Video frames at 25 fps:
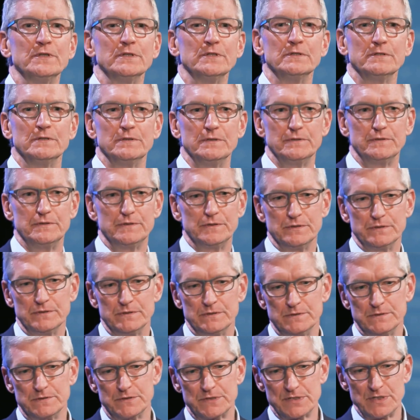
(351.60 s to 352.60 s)
Apple
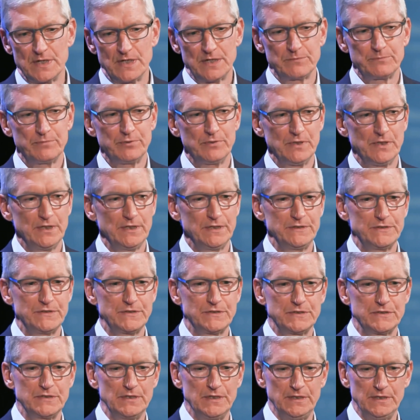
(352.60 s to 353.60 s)
GPT has
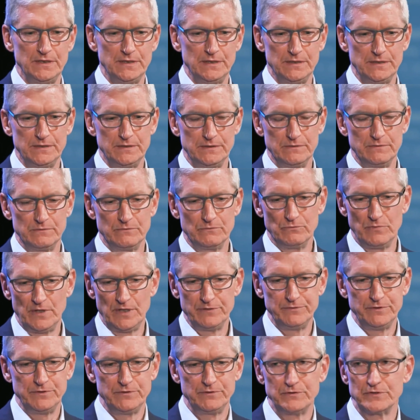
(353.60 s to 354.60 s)
already shown promising
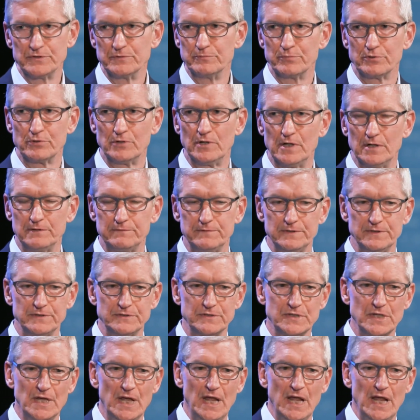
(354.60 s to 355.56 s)
results within the company.